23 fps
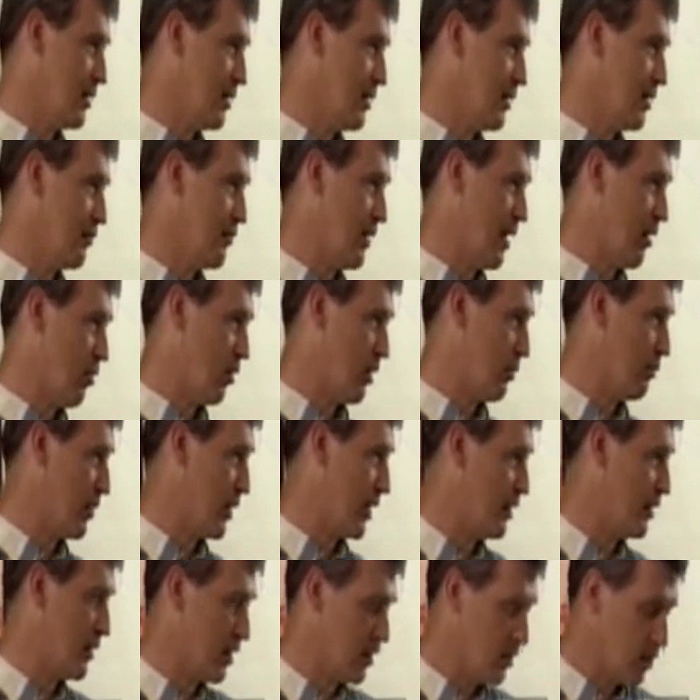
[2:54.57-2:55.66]
of how I'm
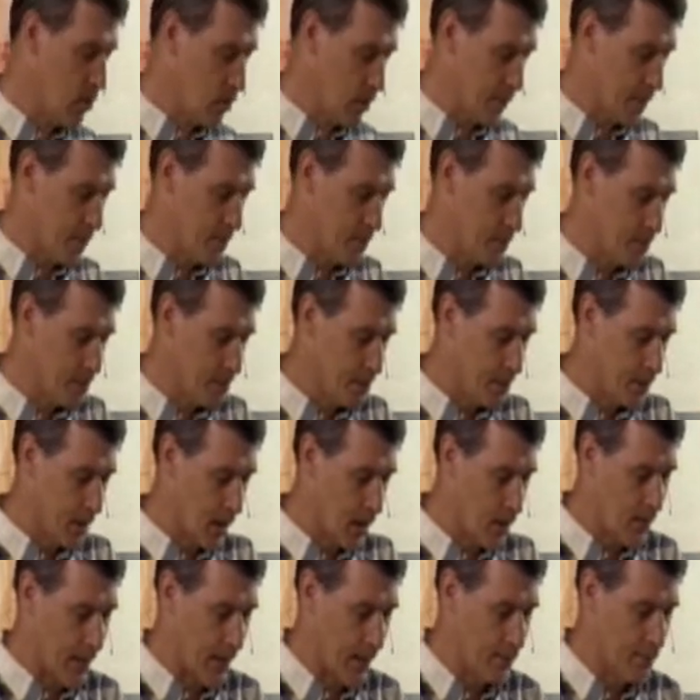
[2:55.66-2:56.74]
planning on going.
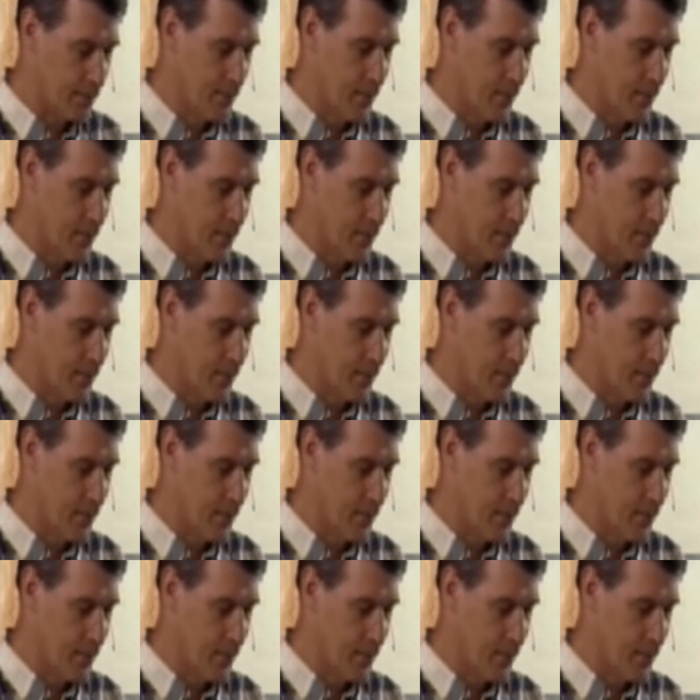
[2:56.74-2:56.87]
All right.